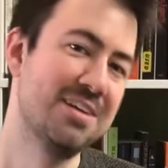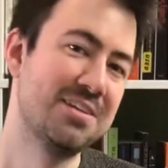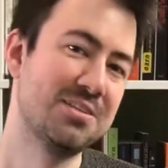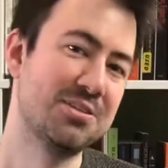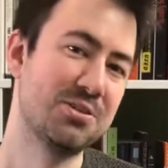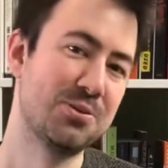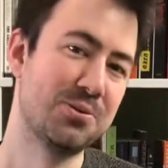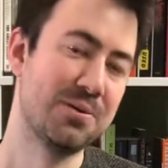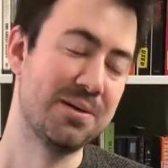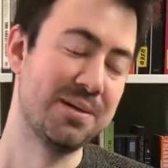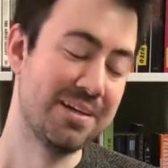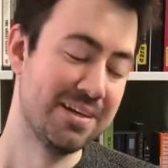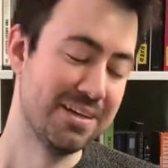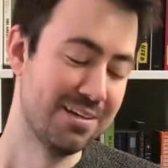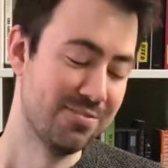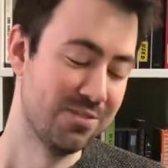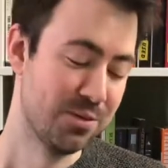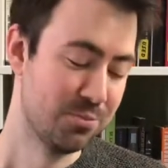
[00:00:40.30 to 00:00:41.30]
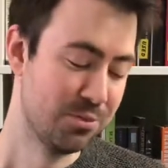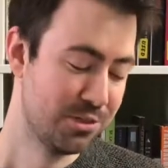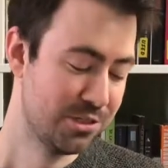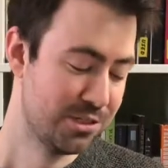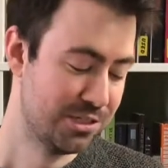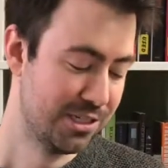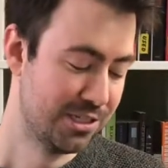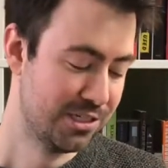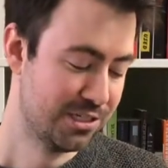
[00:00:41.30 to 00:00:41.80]
so I have an
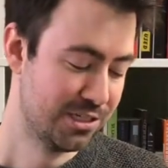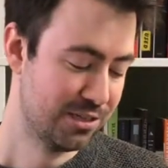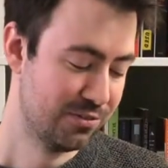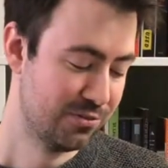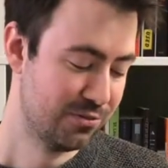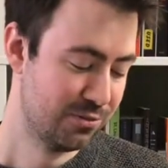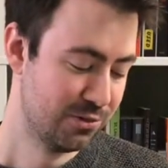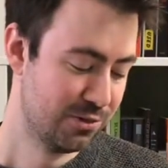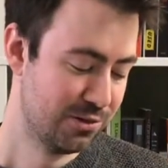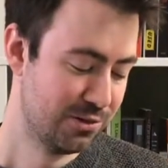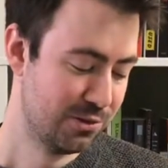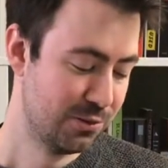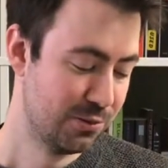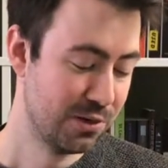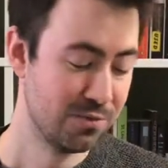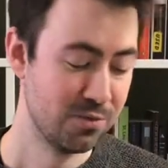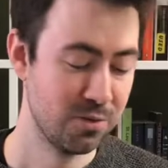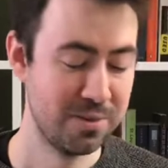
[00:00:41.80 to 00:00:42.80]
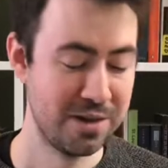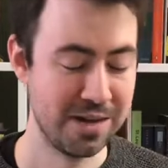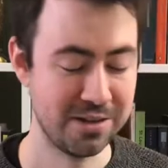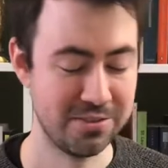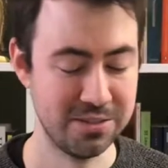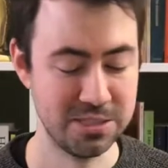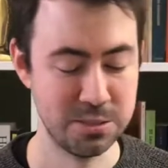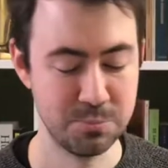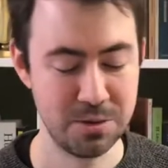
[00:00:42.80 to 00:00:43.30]
appreciation for whoever
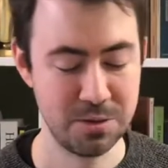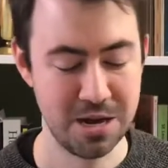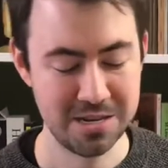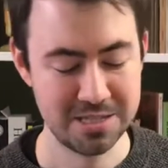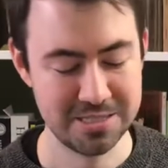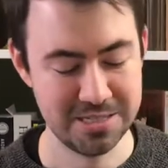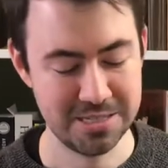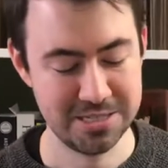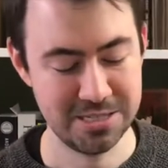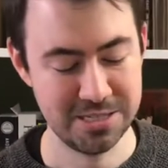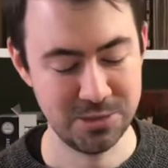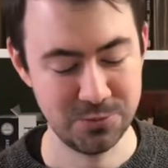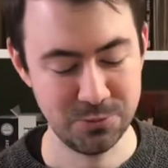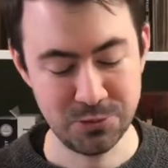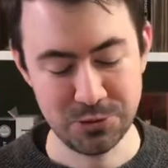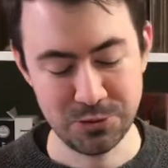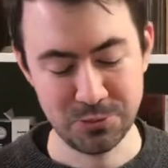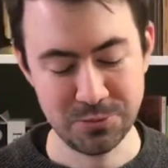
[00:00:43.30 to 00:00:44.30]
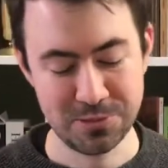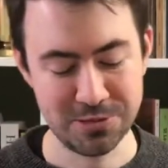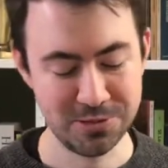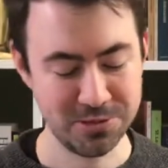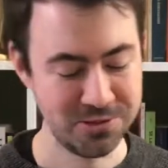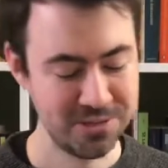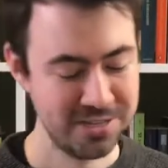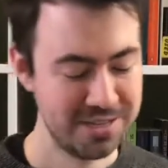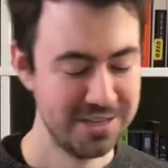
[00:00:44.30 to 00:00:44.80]
packed this box. They did it really well.